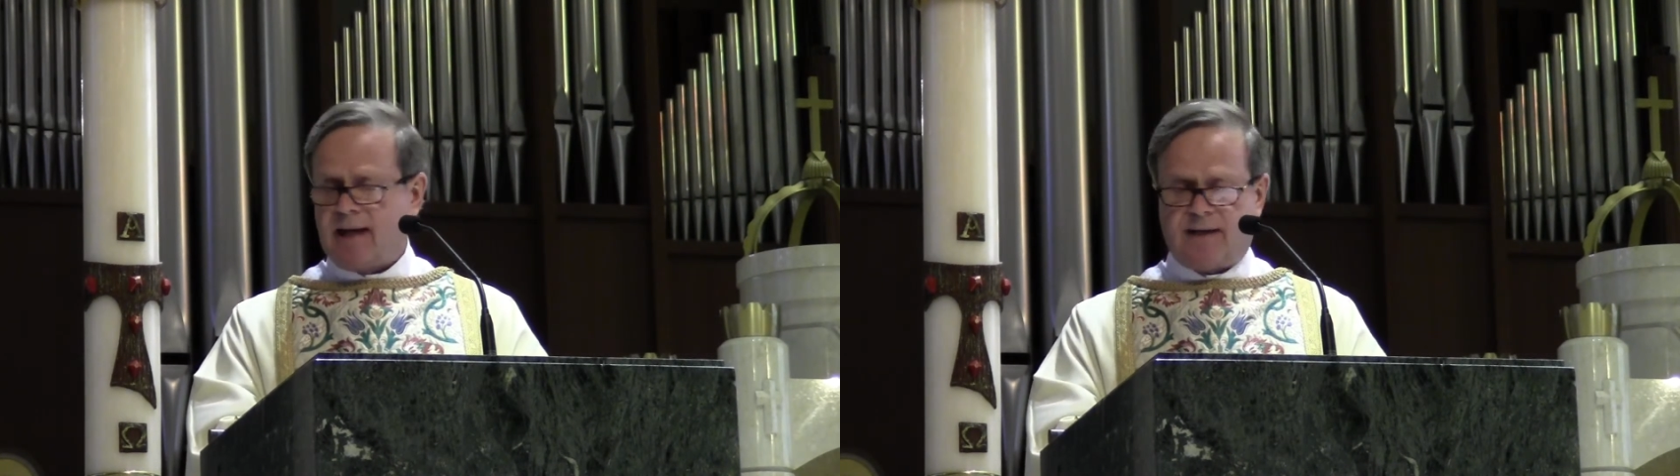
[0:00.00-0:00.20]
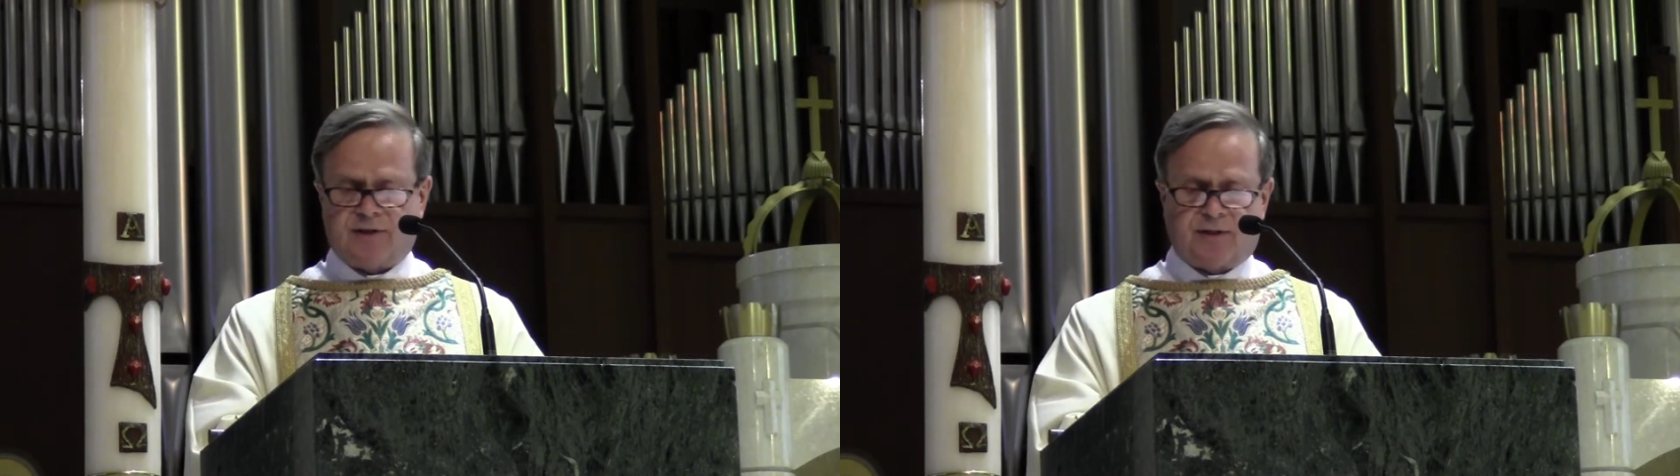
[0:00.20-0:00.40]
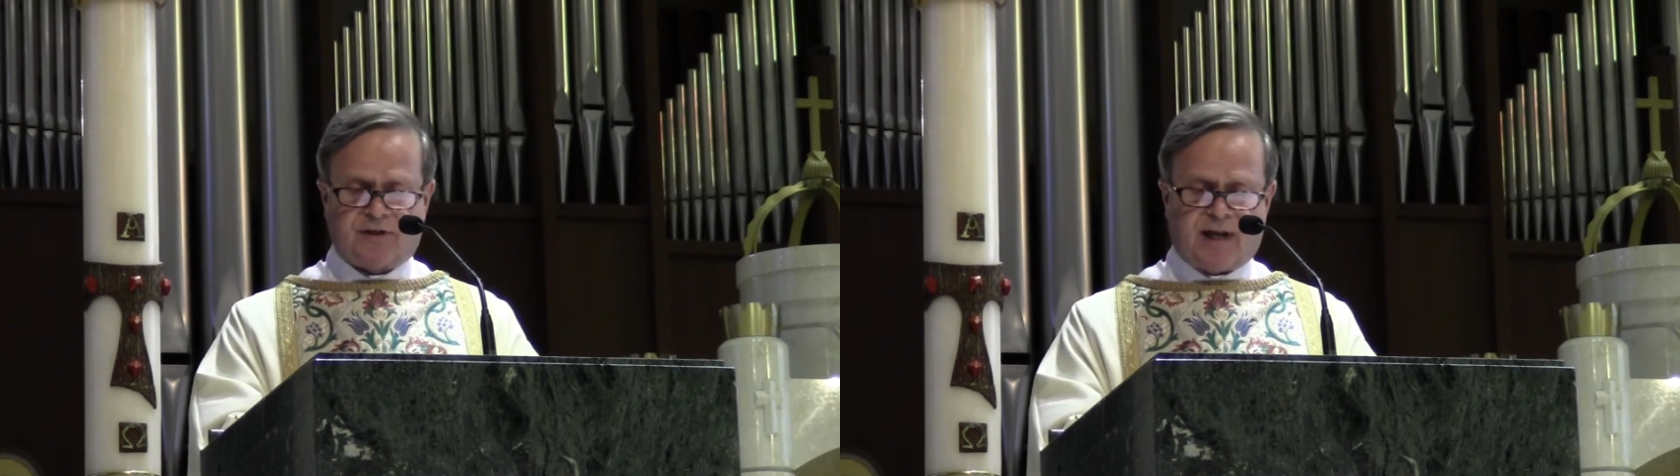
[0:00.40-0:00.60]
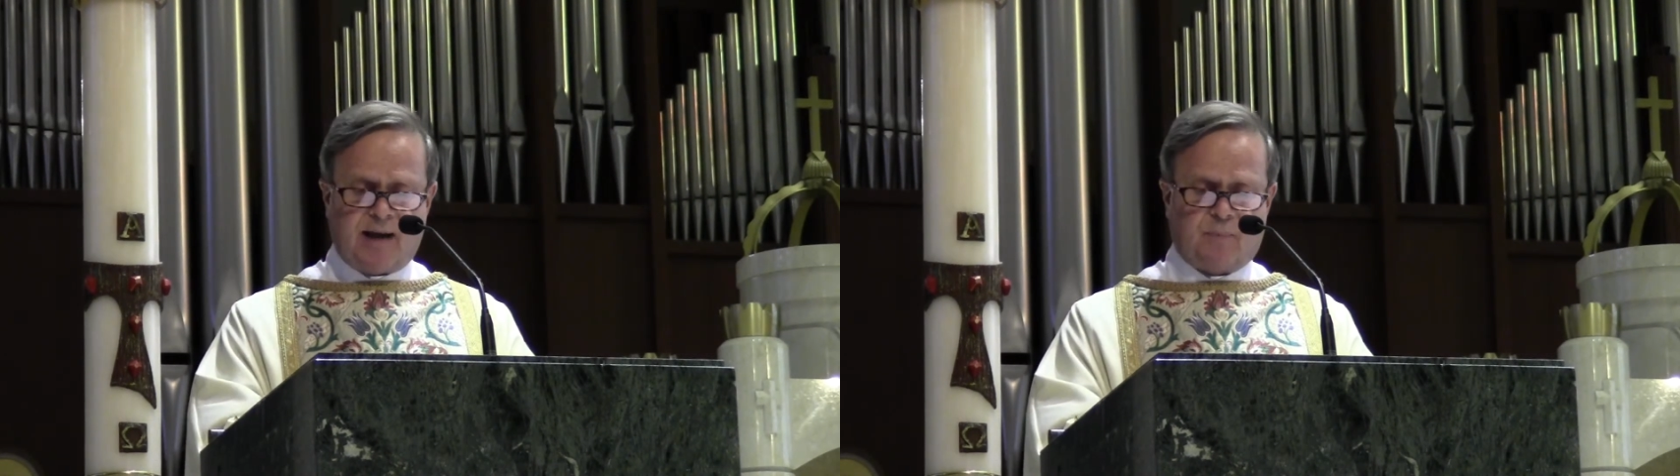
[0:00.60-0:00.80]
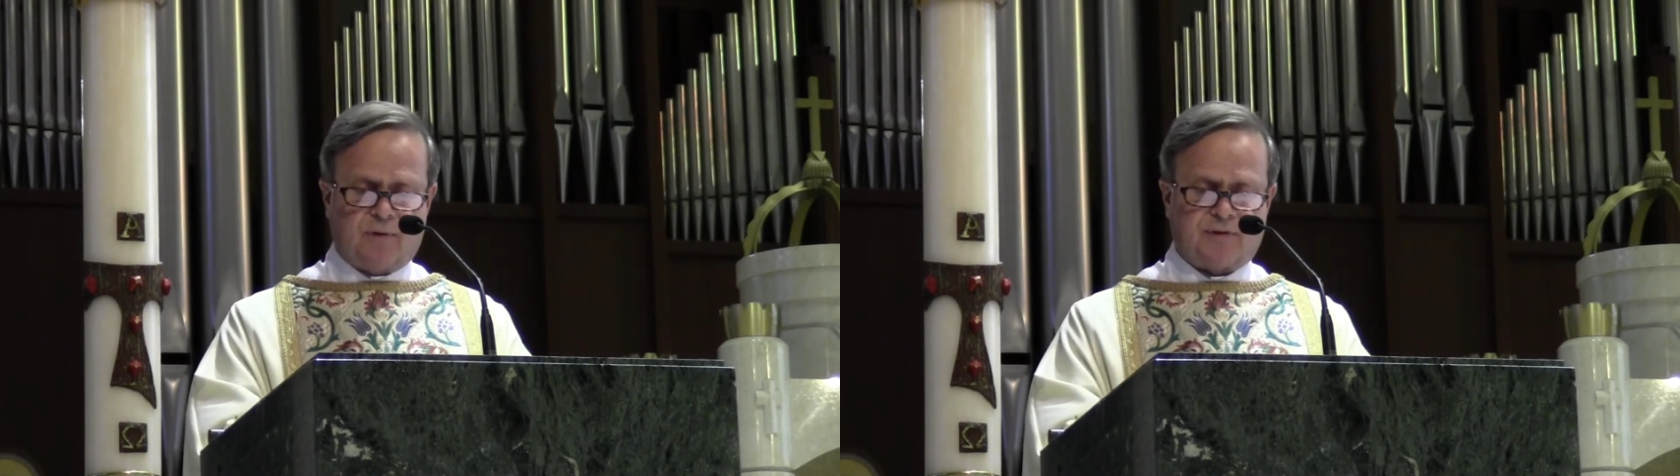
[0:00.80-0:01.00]
be his
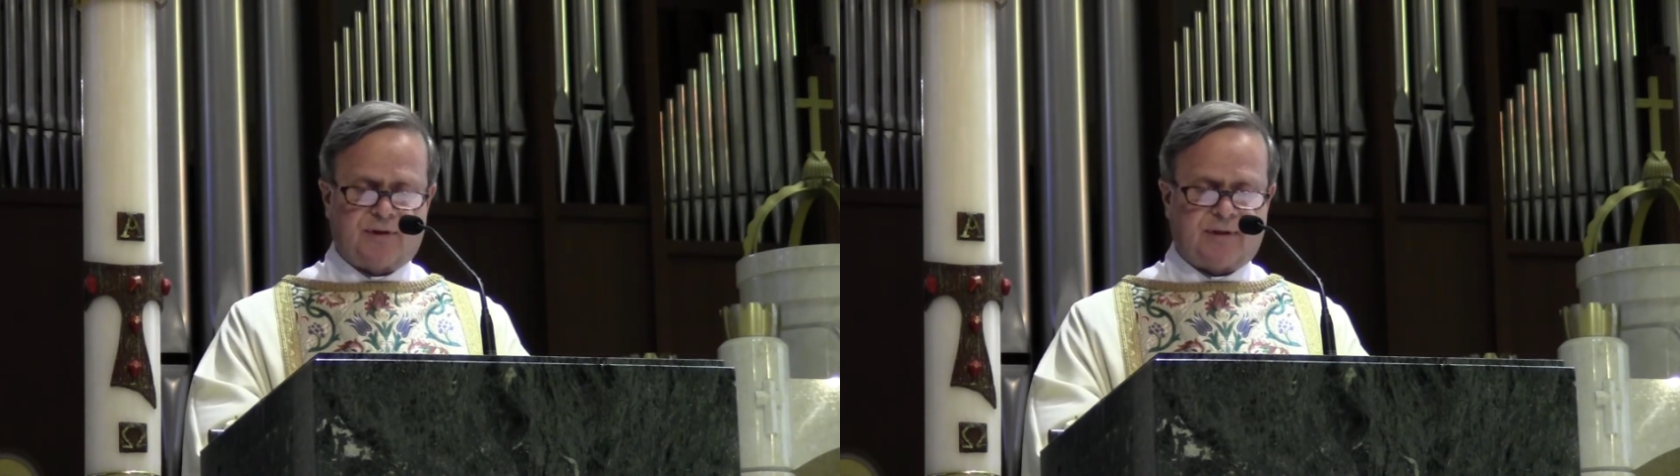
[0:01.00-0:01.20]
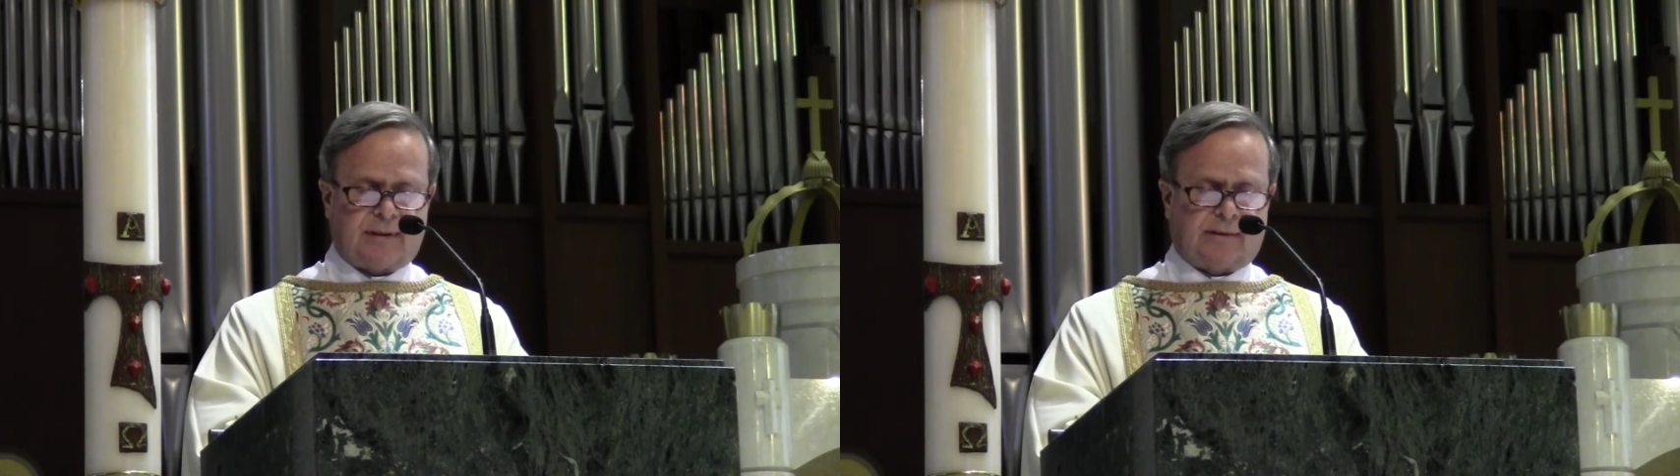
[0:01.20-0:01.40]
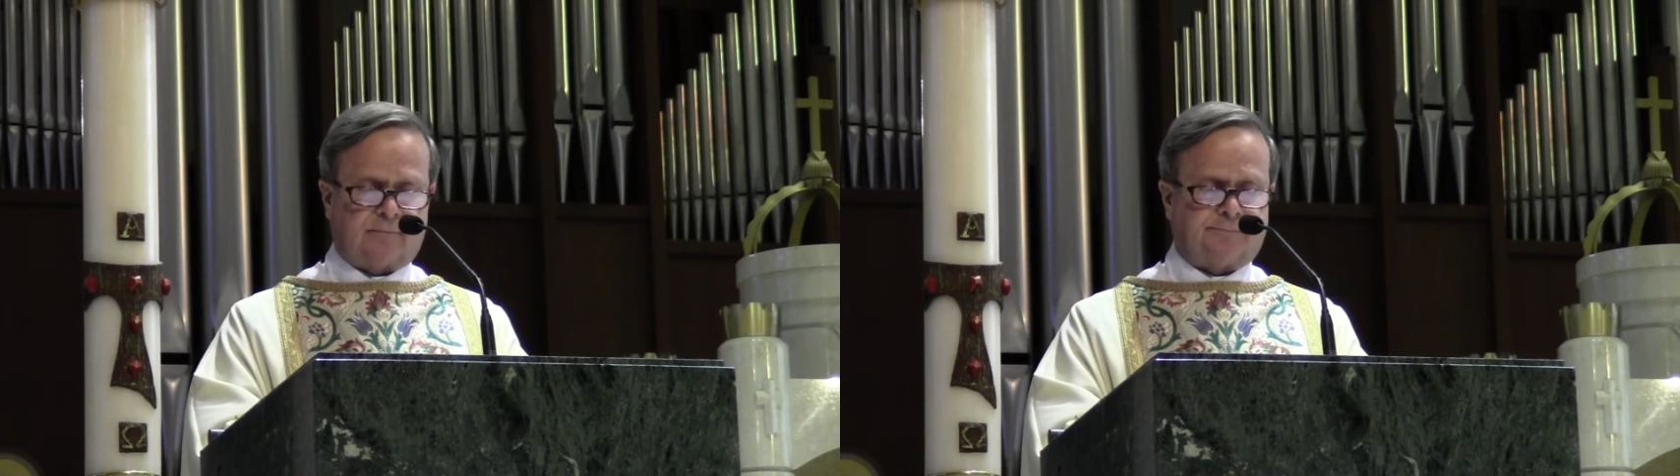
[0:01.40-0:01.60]
disciples.